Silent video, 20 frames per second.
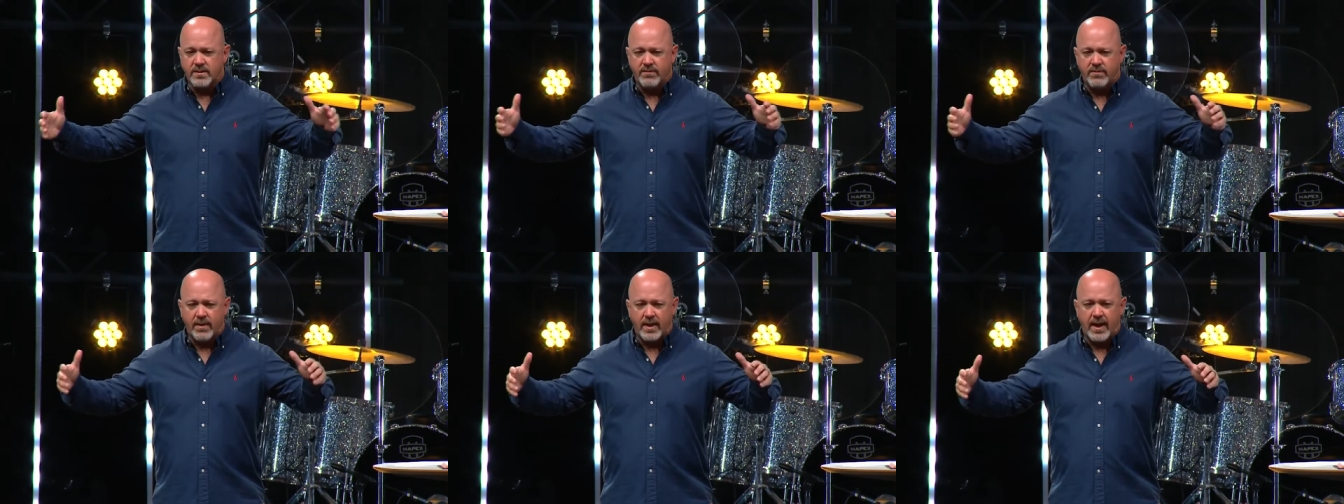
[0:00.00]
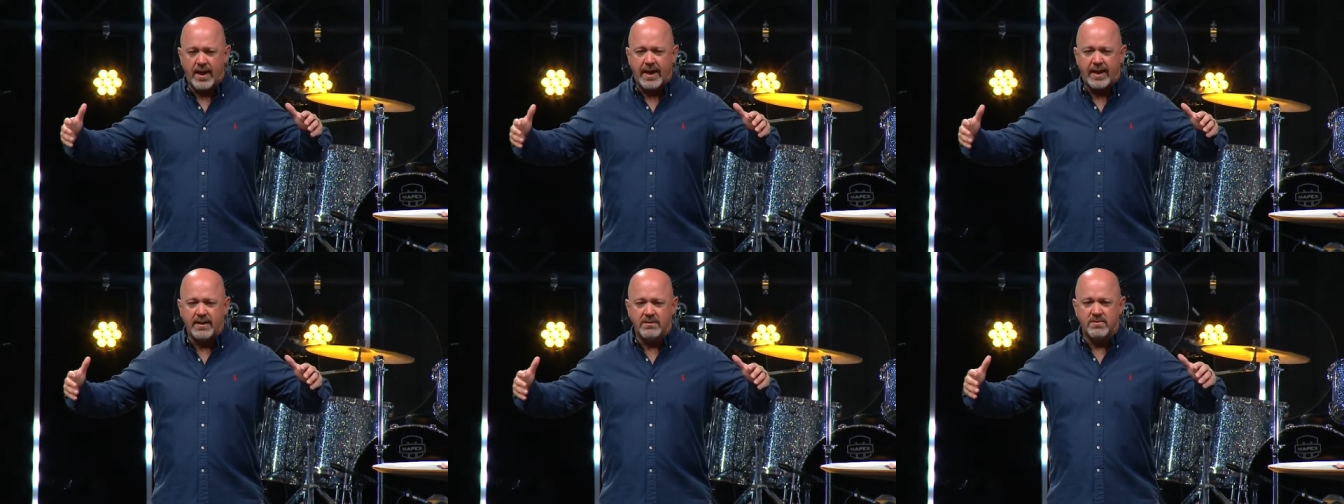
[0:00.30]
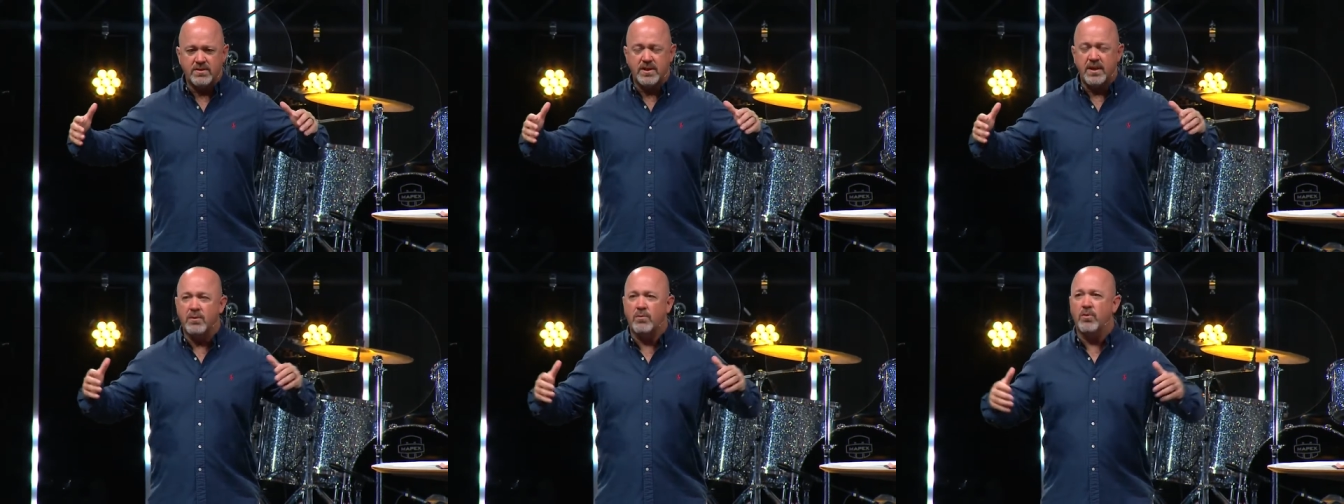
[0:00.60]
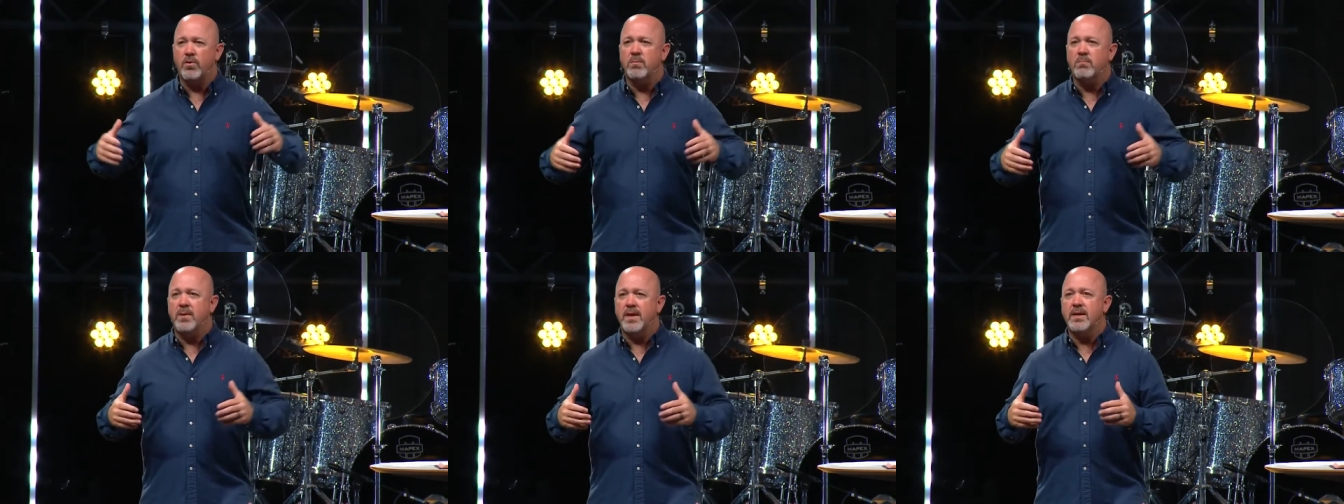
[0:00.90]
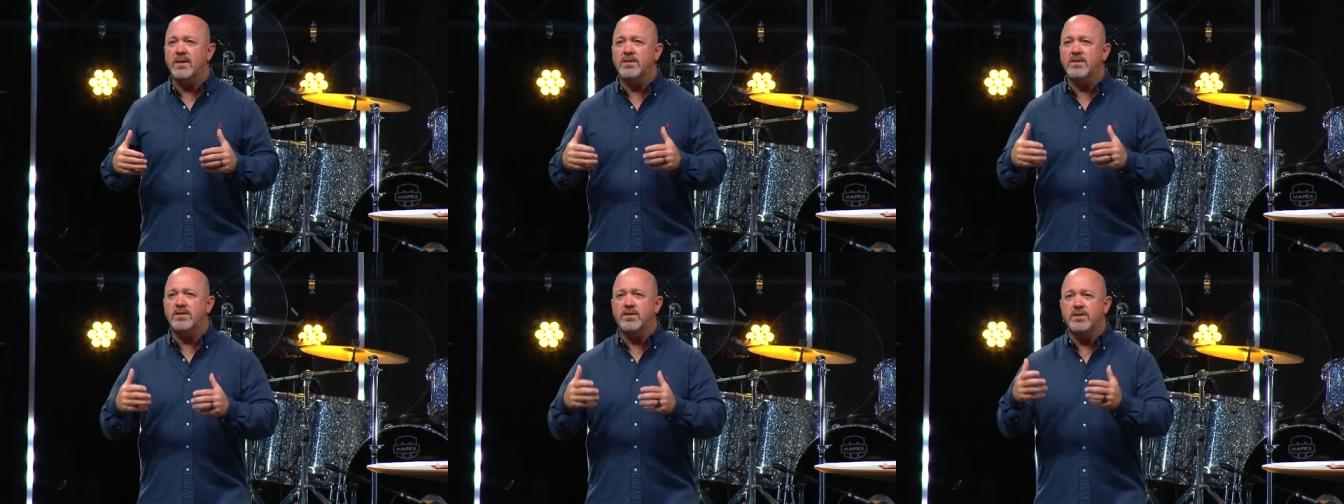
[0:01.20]
of lives that were
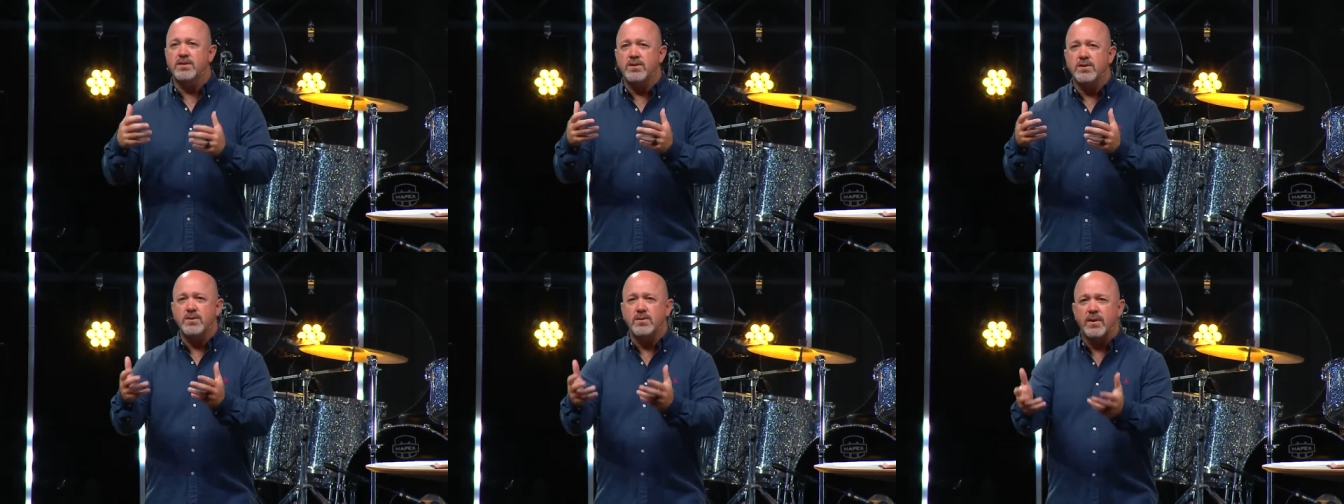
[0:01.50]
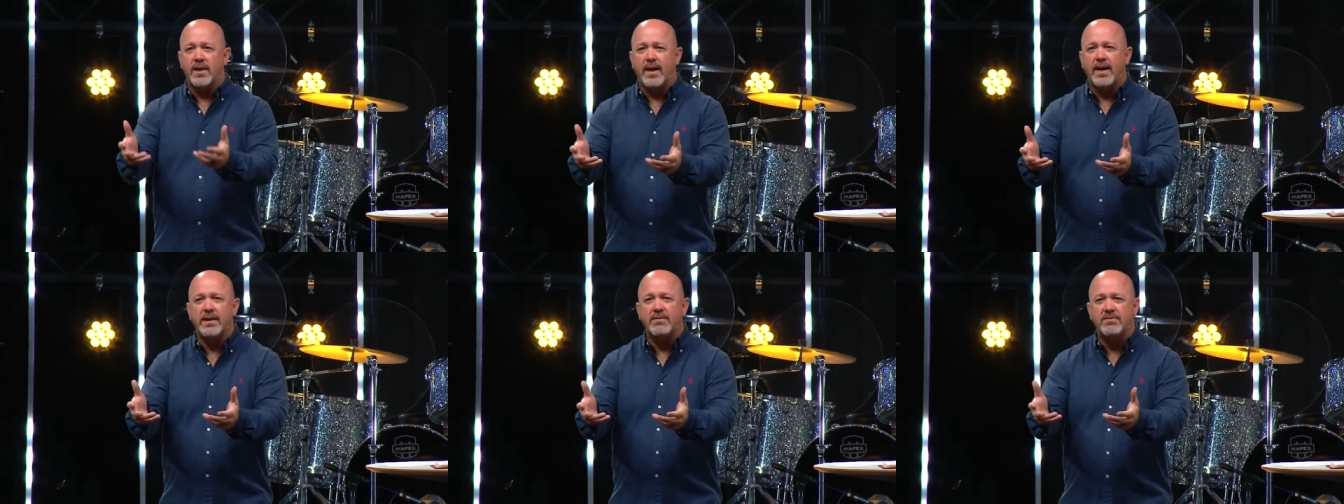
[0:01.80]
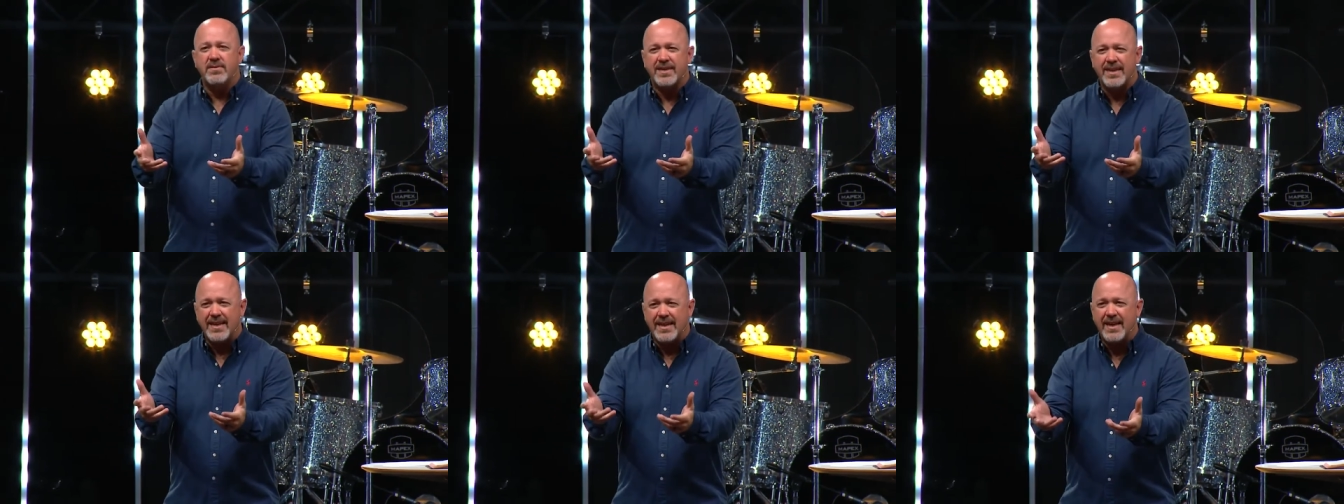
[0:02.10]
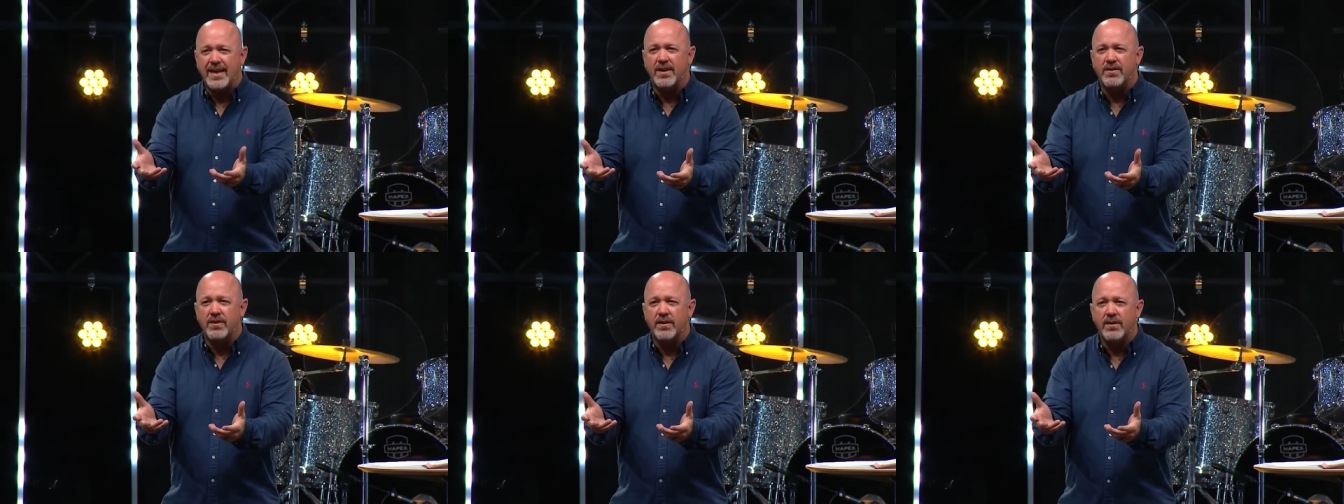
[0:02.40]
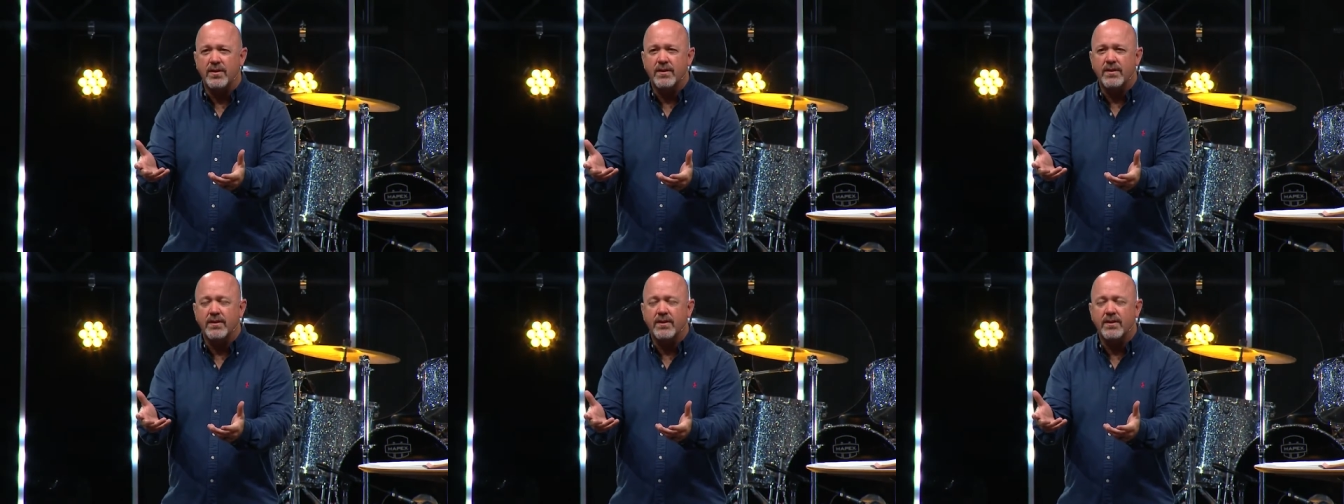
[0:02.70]
meant to do life together.